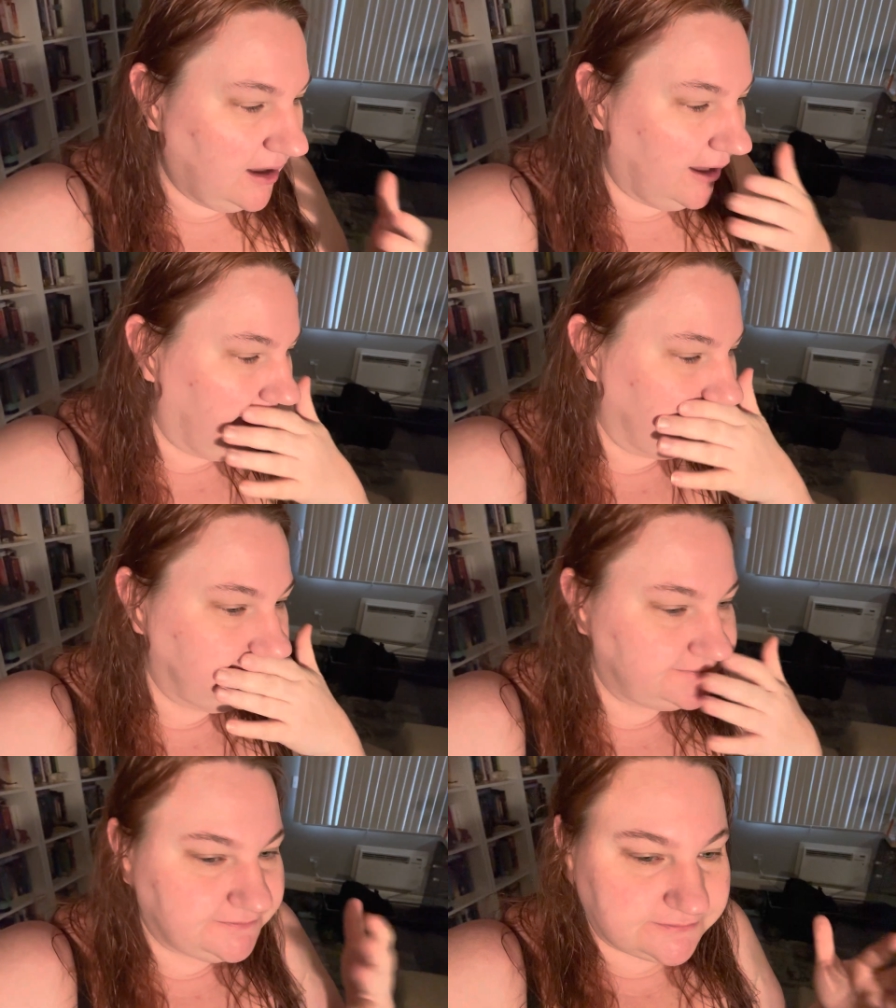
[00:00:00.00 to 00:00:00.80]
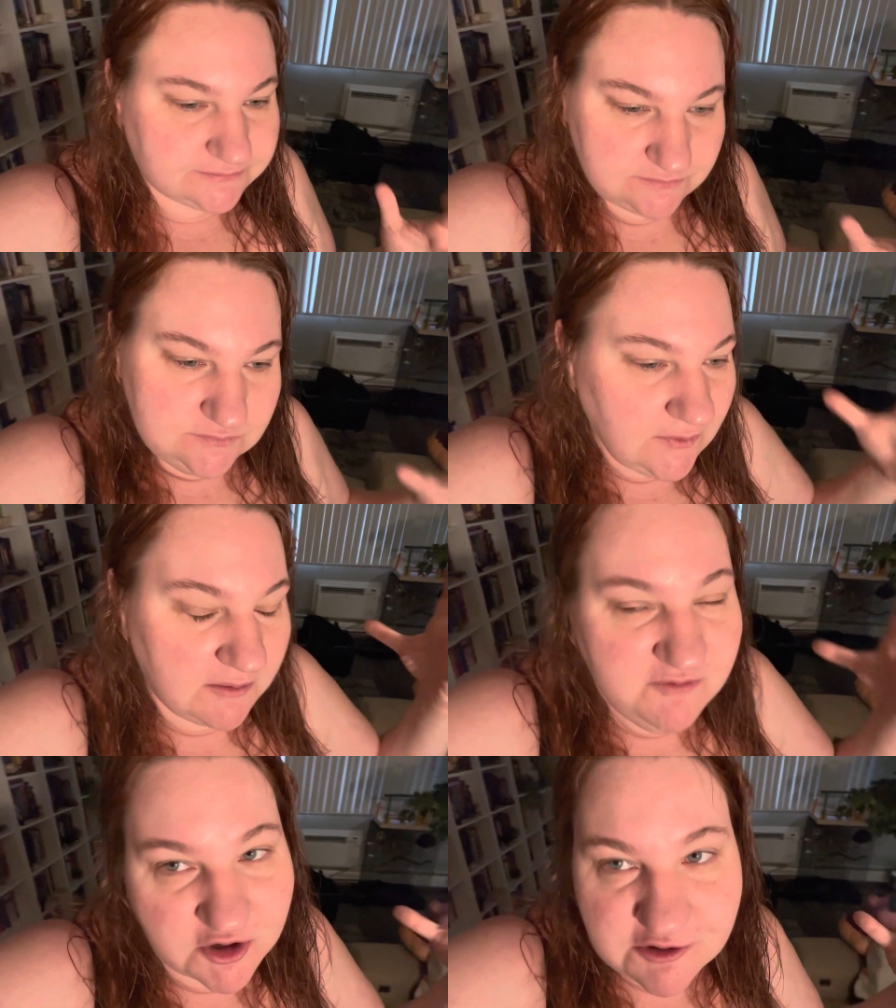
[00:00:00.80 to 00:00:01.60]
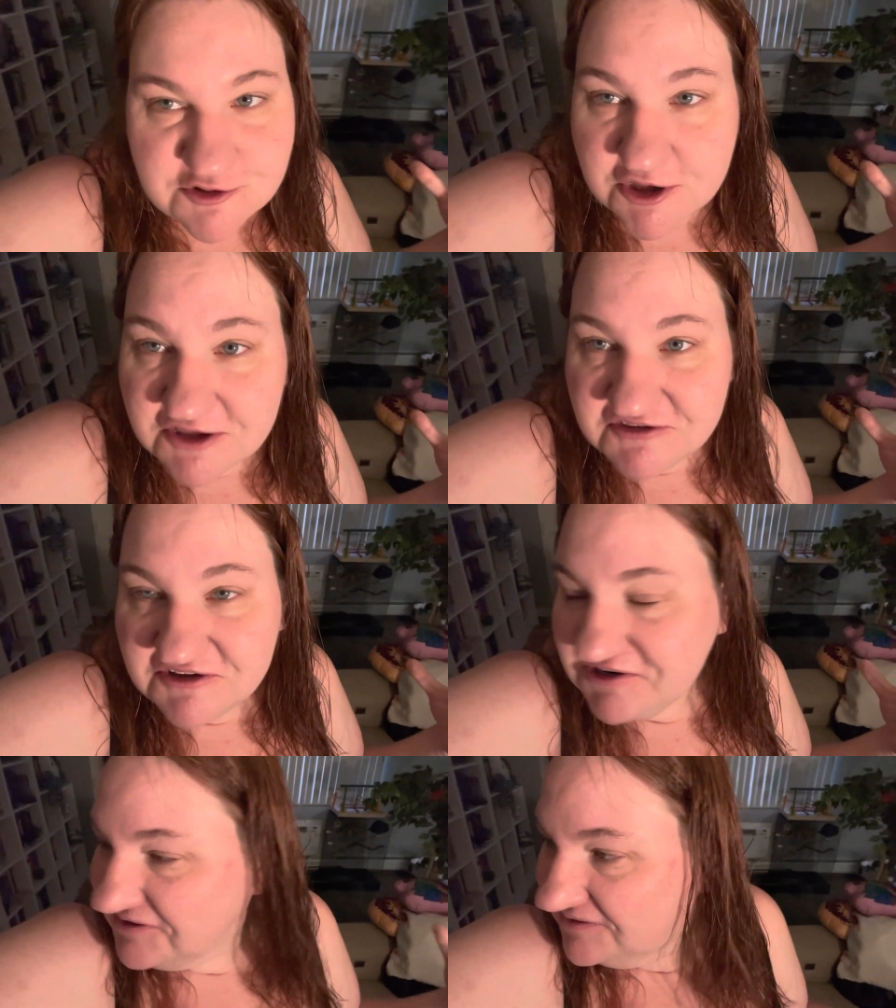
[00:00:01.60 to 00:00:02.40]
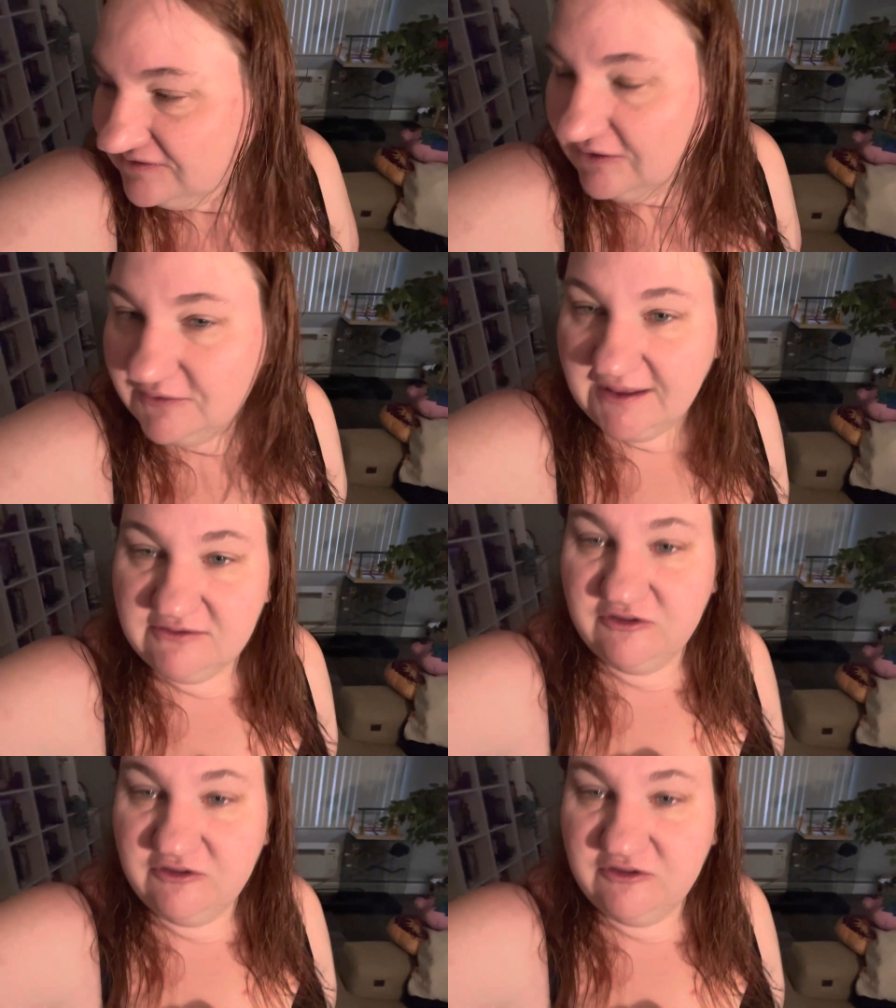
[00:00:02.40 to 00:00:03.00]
Um, I'm very congested, so that's